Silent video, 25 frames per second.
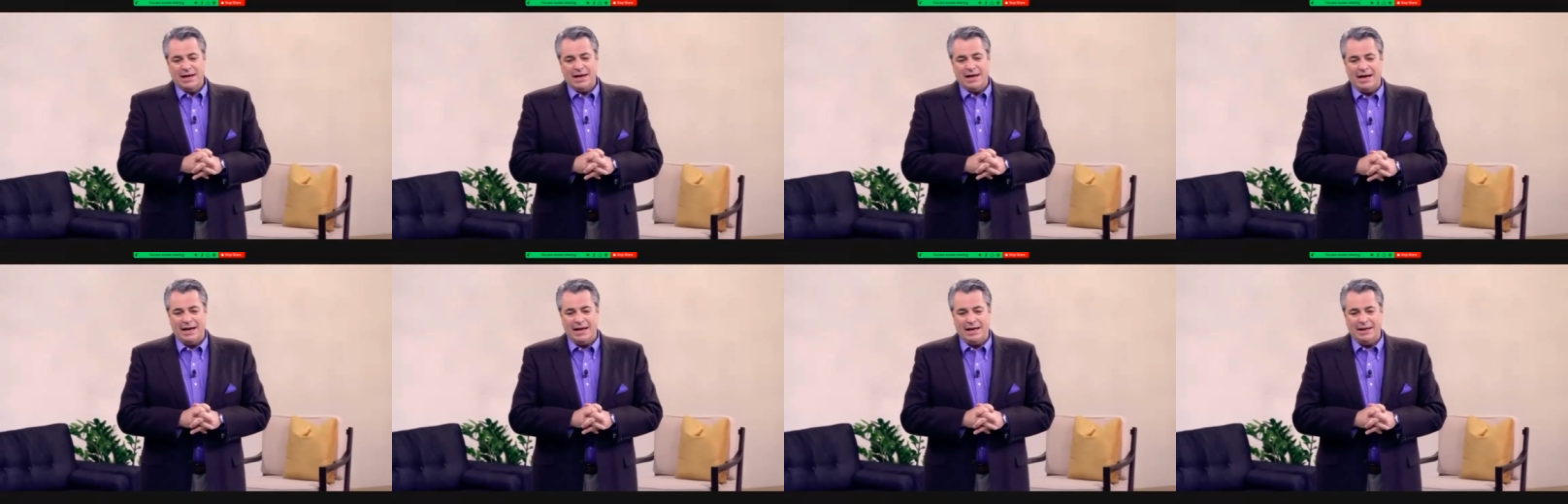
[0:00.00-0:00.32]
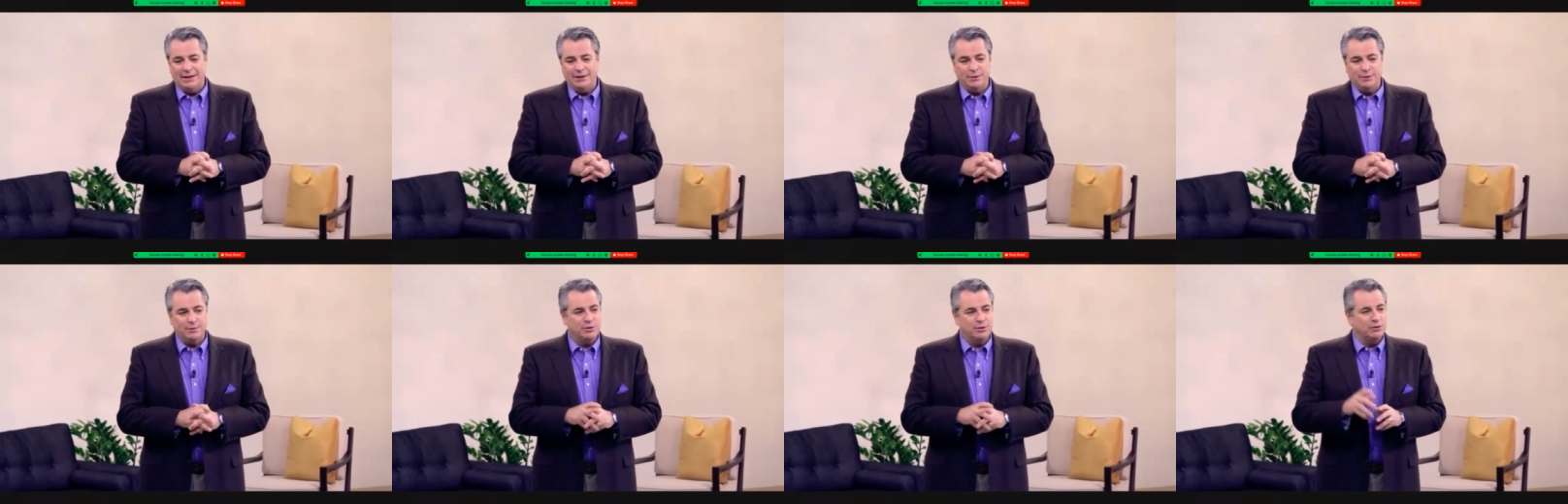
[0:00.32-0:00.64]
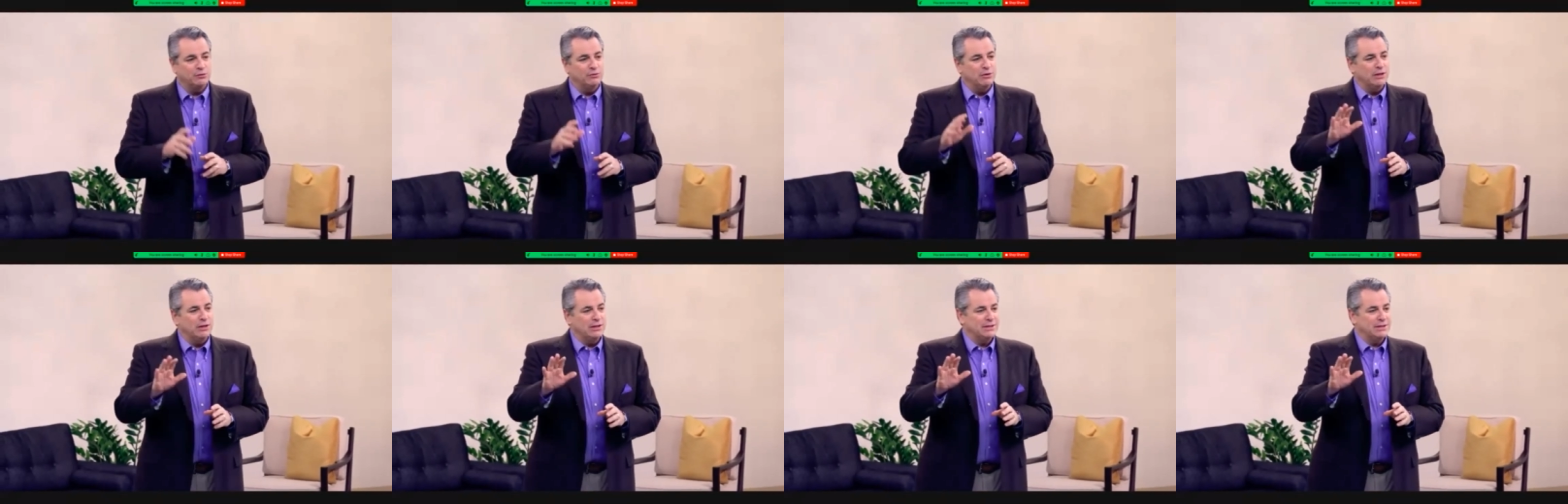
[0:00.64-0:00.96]
and there was
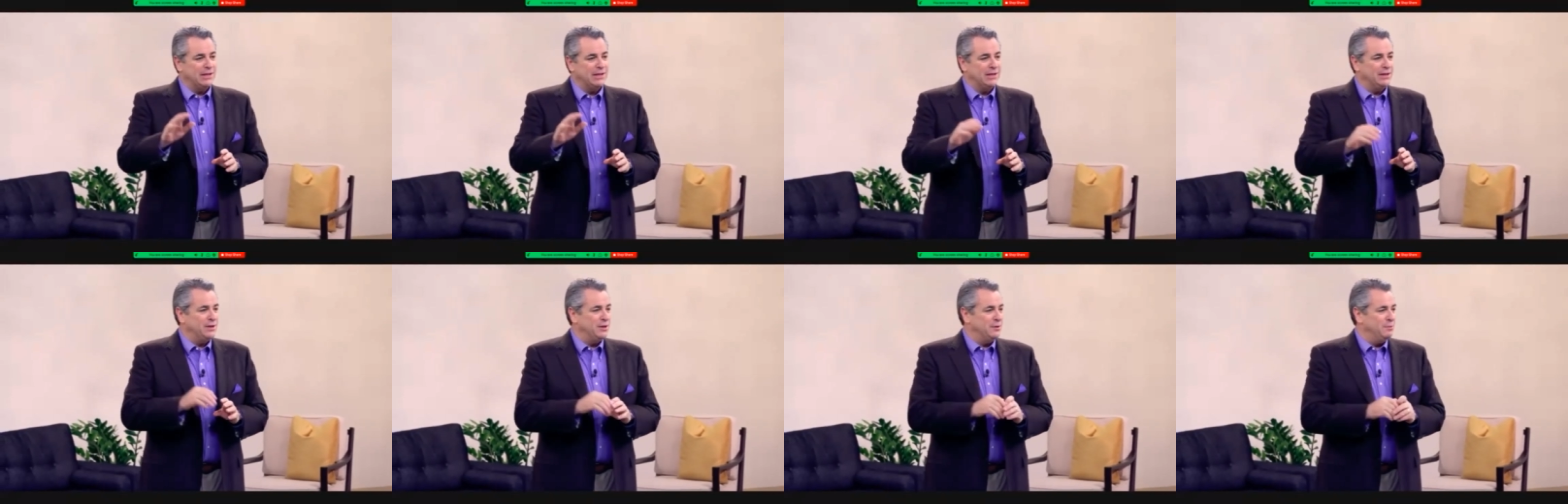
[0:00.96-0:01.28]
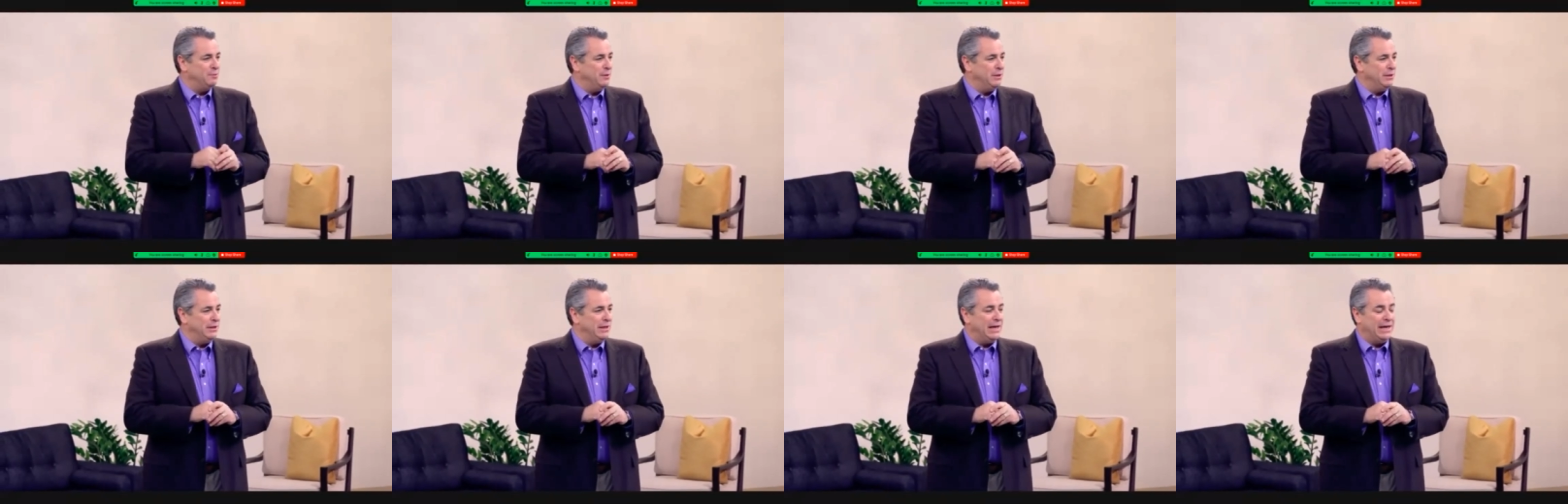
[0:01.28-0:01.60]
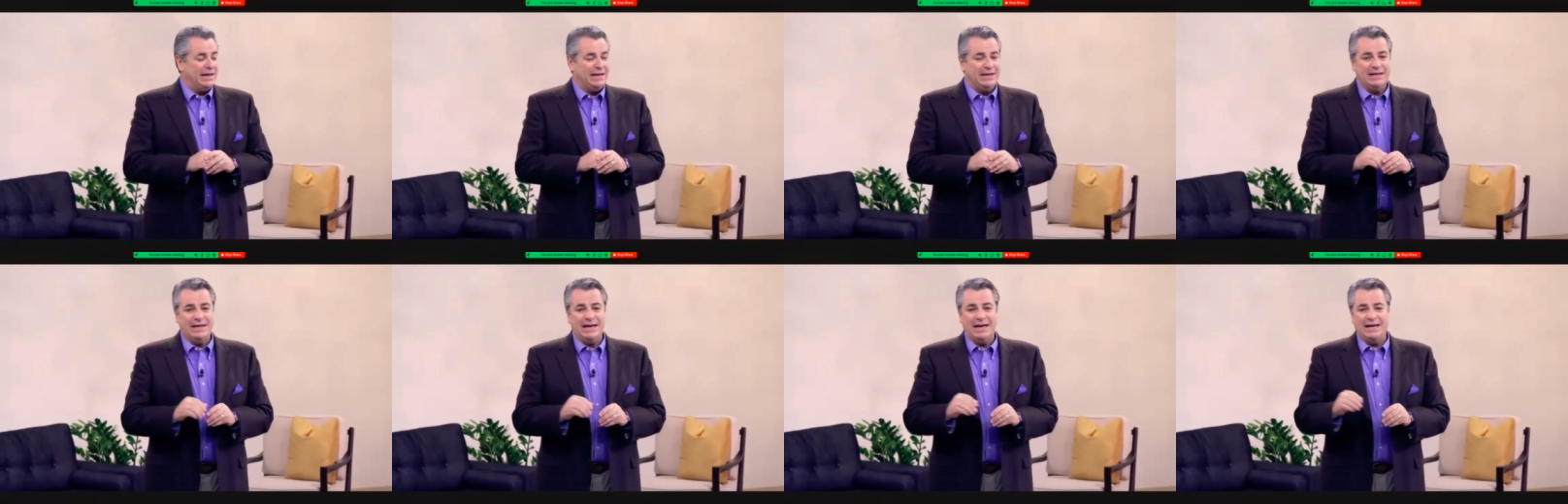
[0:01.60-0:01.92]
a real estate company,
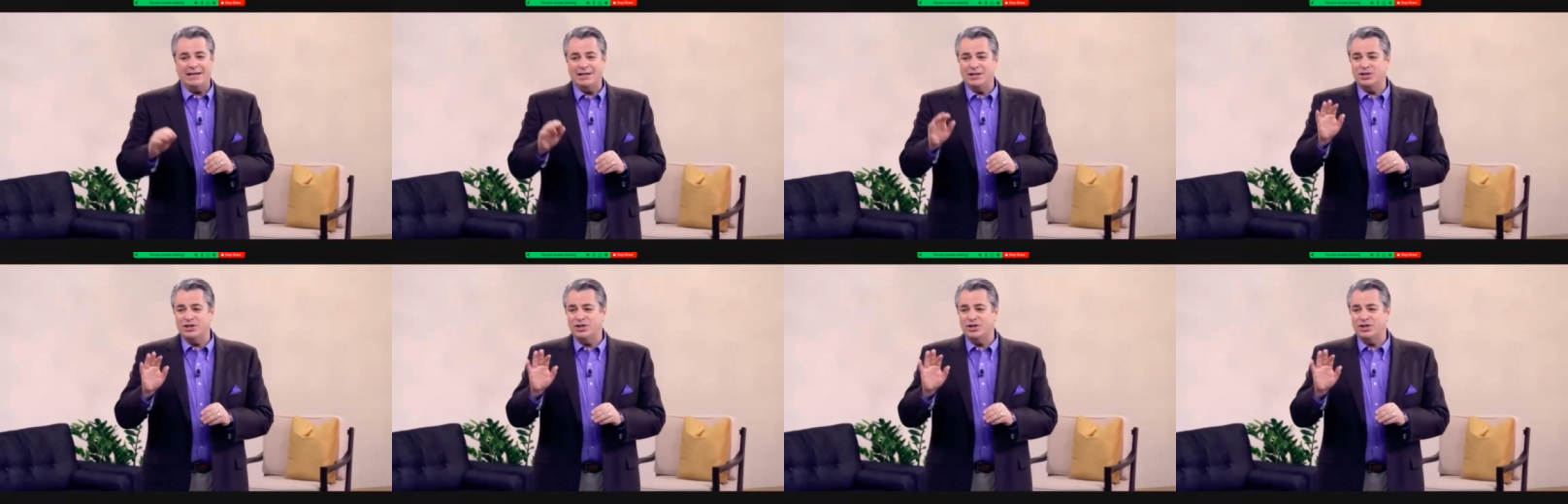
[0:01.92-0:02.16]
and it had a